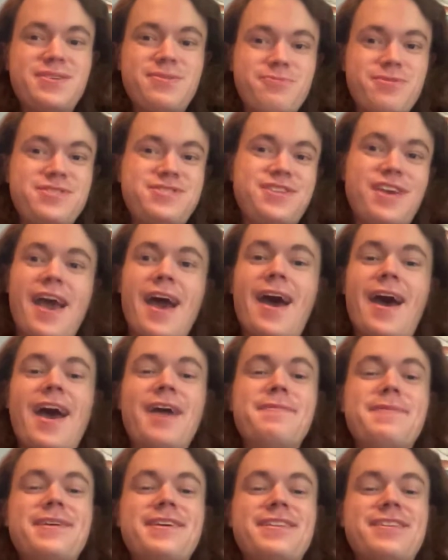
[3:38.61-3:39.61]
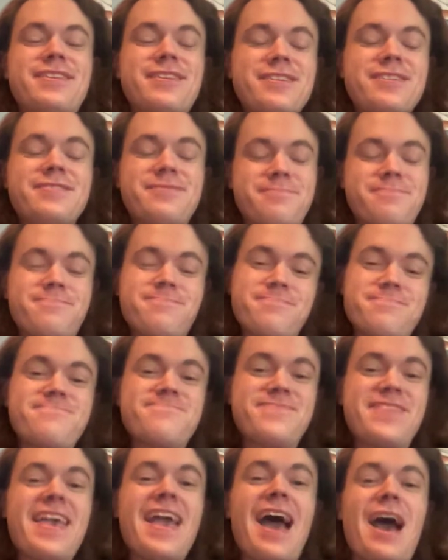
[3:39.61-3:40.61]
Which, yeah, I mean,
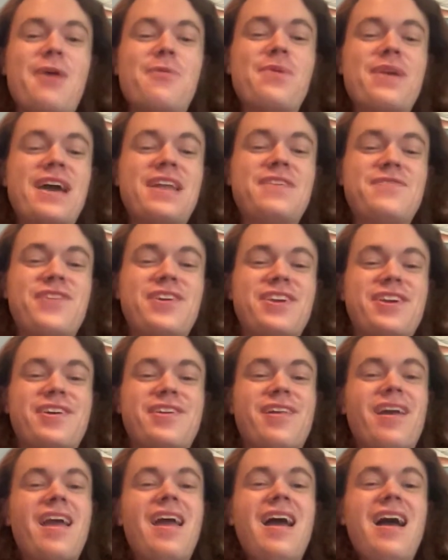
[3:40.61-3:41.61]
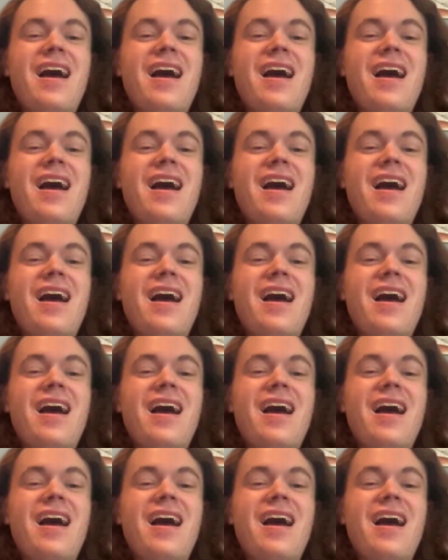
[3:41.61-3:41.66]
yeah, we kind of figured.